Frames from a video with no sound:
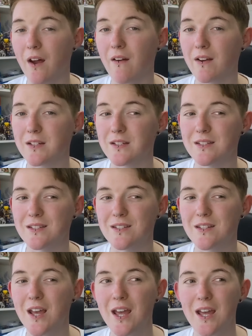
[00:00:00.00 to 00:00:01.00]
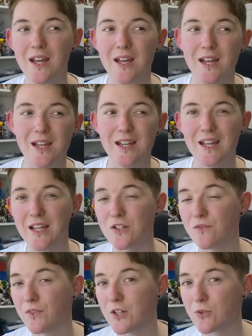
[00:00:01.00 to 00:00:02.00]
characters
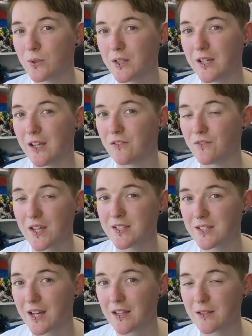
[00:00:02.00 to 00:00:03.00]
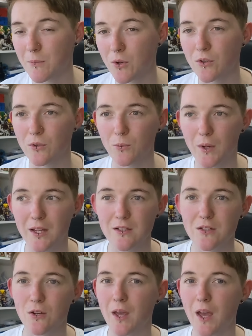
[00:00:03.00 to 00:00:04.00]
individually investigate the mon of the week.
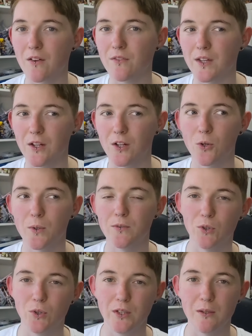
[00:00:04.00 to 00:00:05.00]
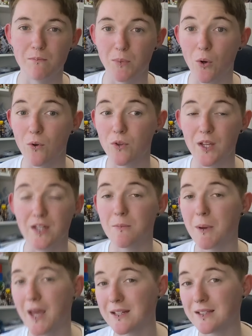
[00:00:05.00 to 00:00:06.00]
So we have Hiro and Ruli both
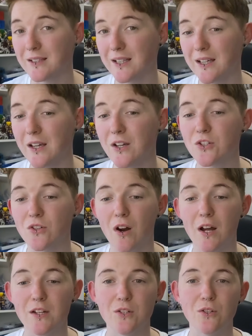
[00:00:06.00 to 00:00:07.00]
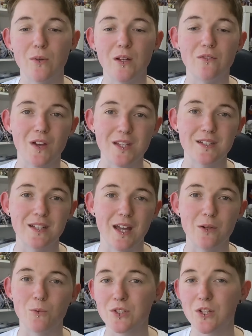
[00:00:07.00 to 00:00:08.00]
independently try to
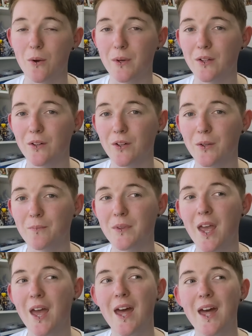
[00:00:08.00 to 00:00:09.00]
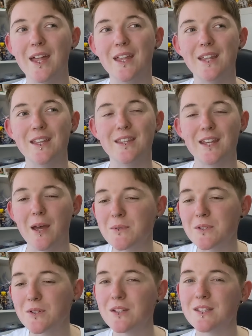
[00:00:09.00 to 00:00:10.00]
investigate what's going on. The
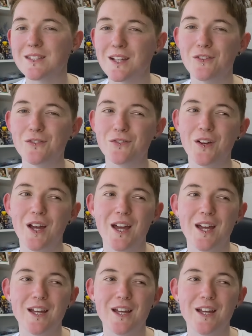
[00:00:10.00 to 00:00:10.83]
episode itself